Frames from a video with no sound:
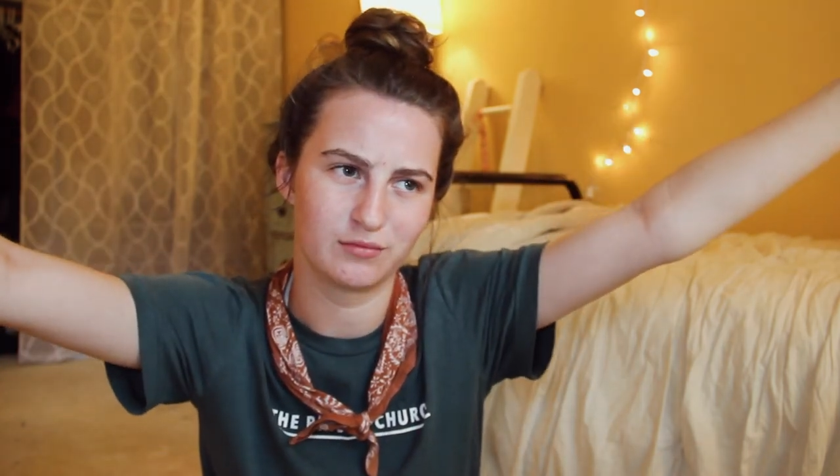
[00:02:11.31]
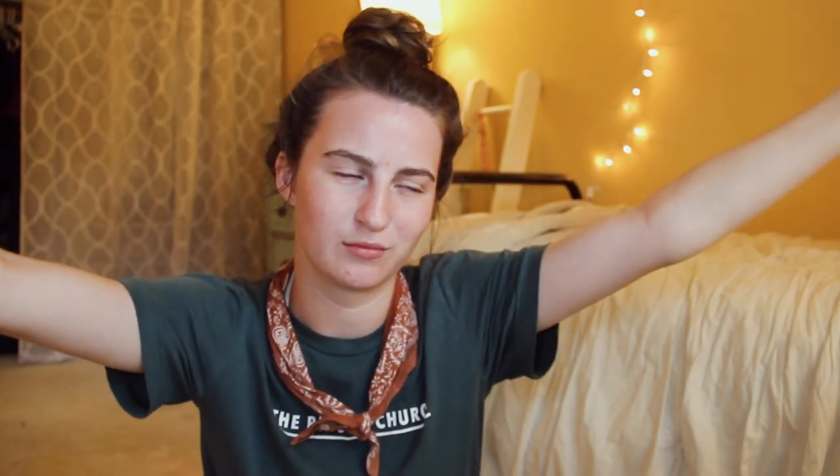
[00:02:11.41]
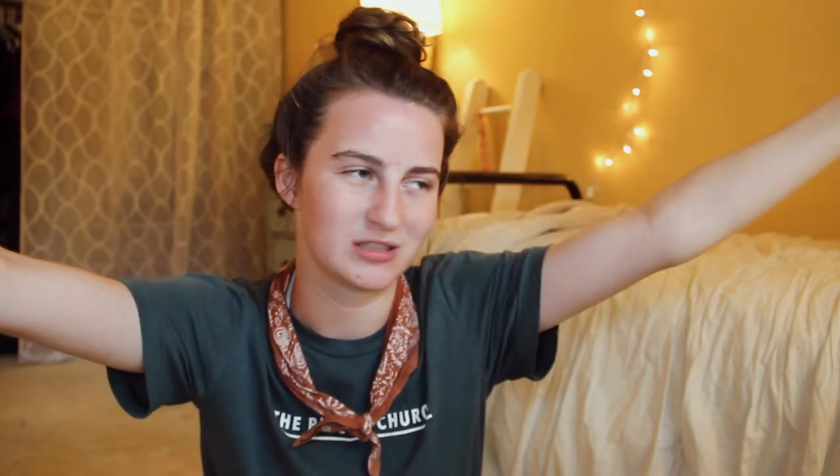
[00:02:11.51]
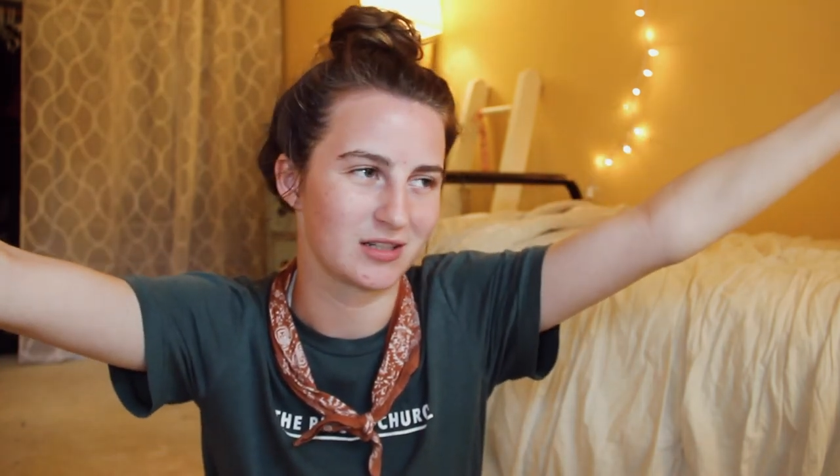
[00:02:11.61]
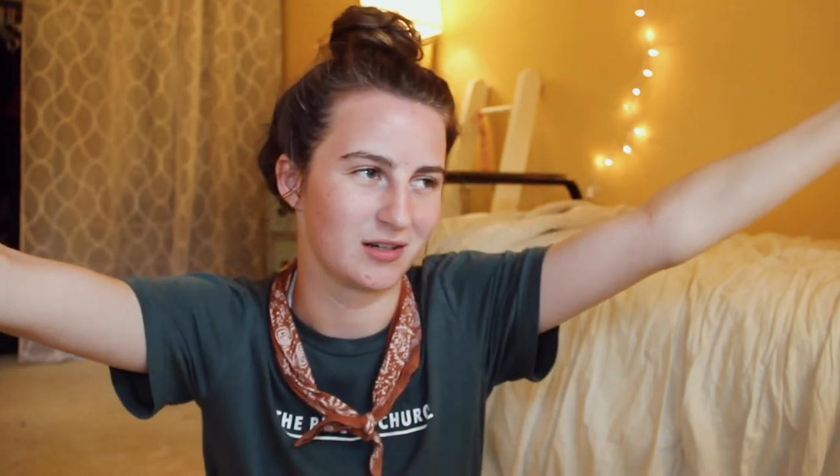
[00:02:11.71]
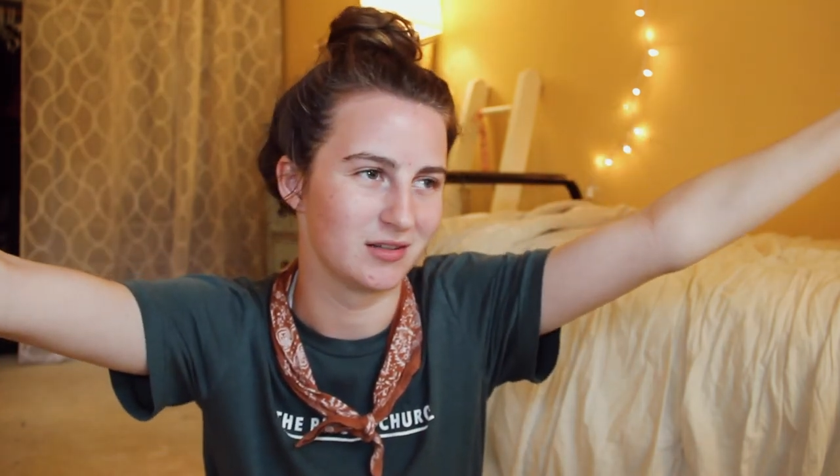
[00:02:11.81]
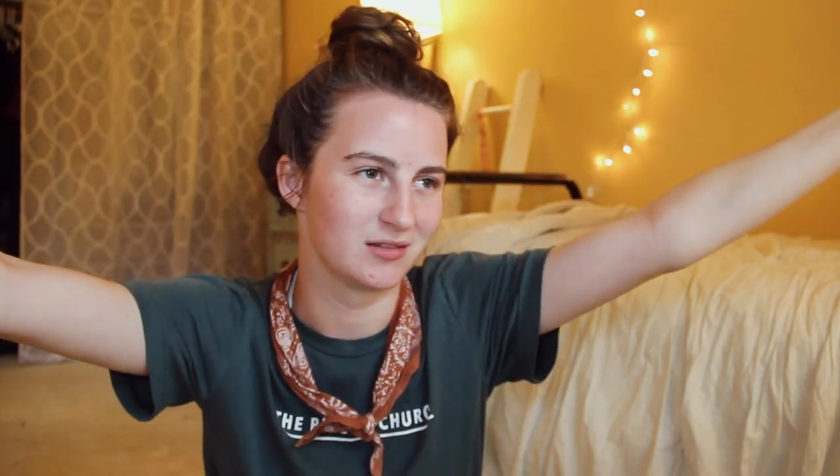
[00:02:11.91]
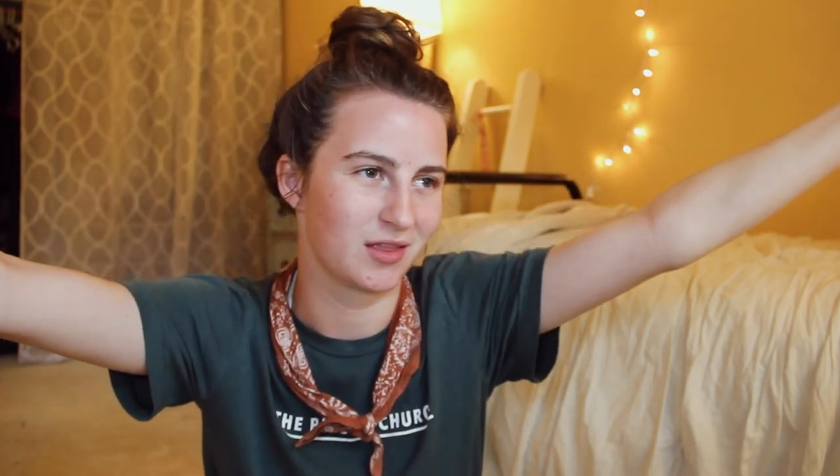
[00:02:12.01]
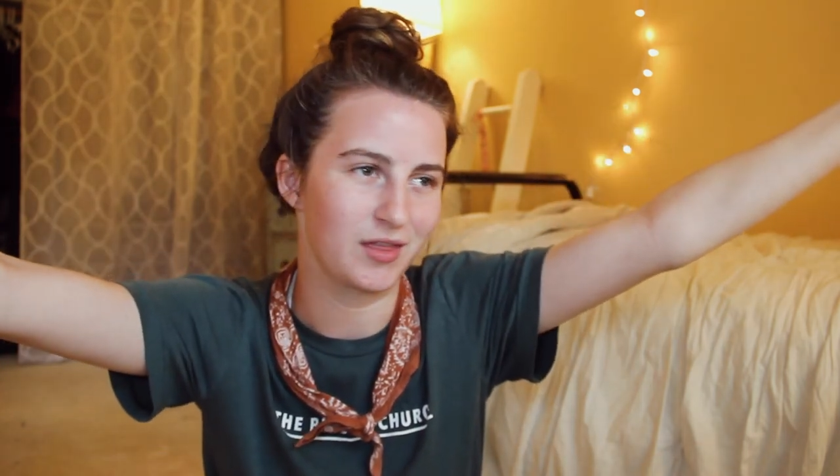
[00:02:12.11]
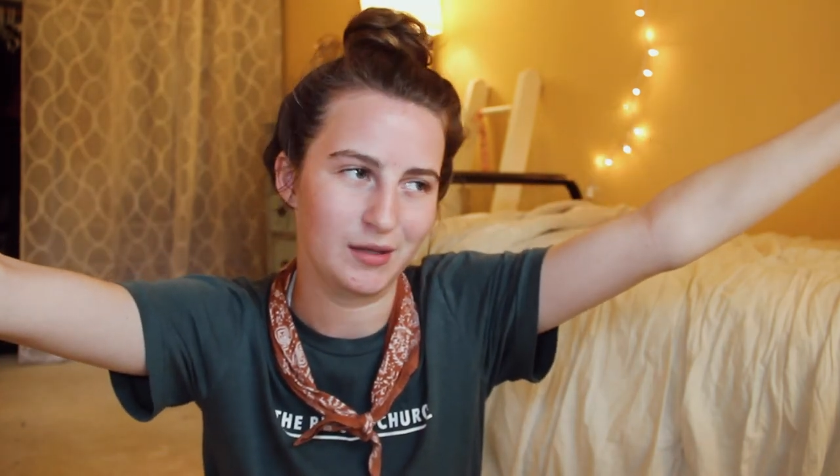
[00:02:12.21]
What's it called?
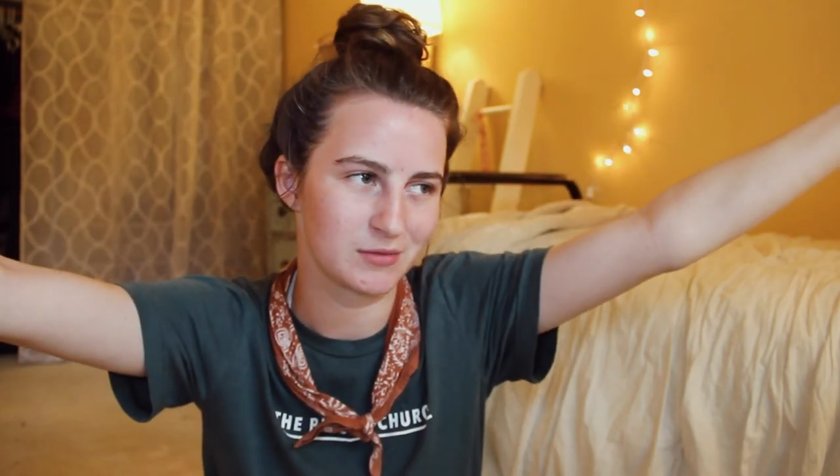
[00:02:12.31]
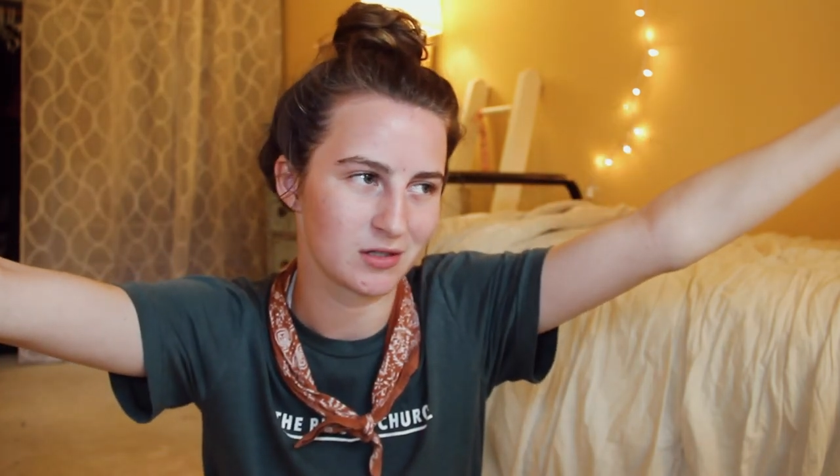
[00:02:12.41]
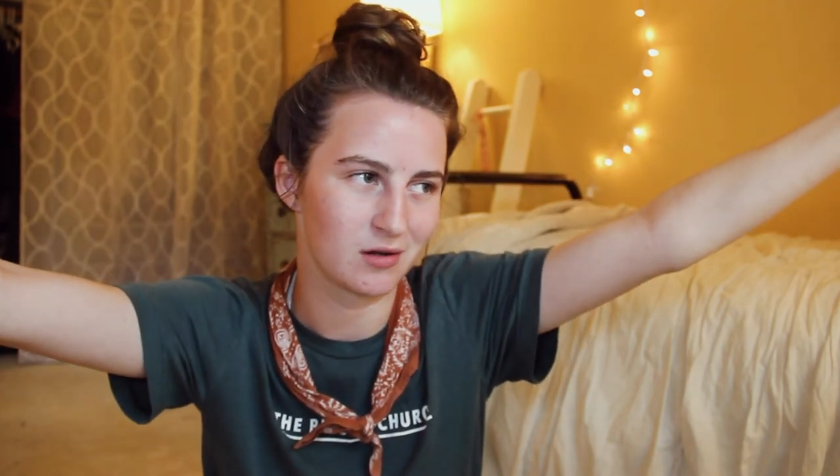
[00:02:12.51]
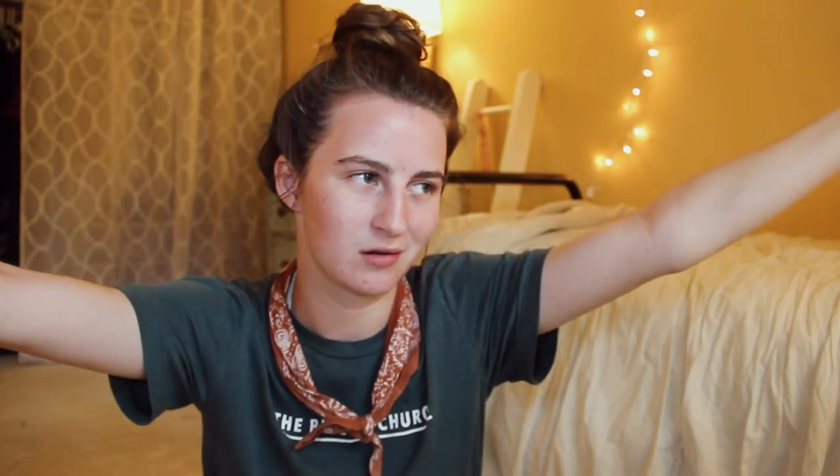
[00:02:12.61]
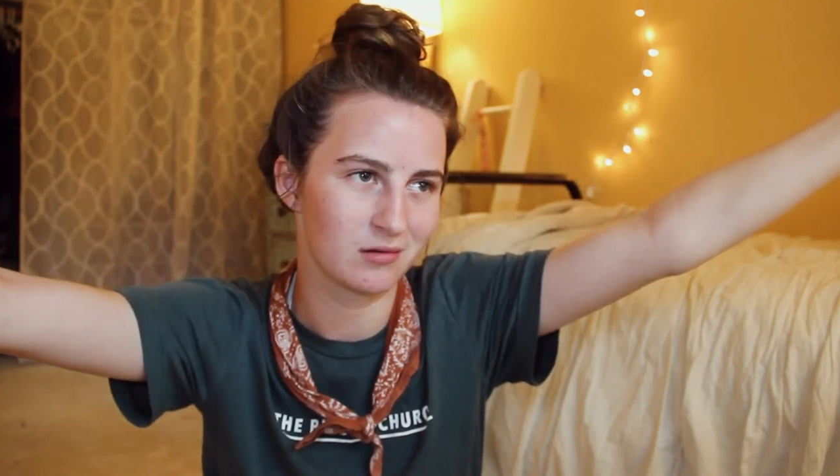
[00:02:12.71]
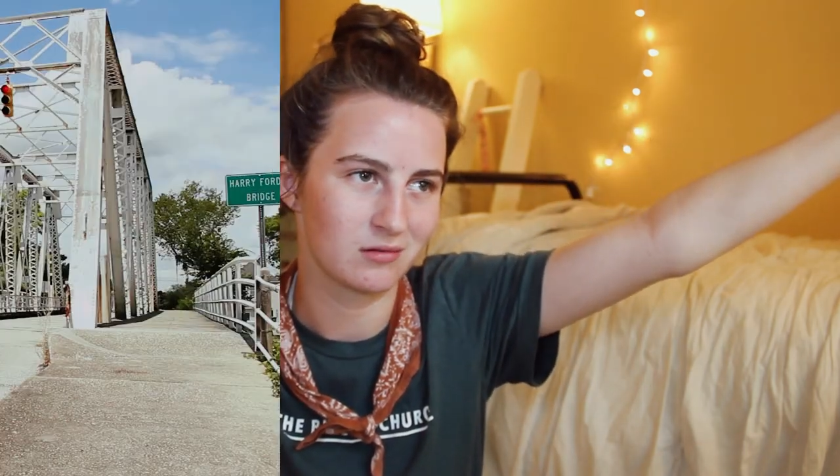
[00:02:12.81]
The theme song?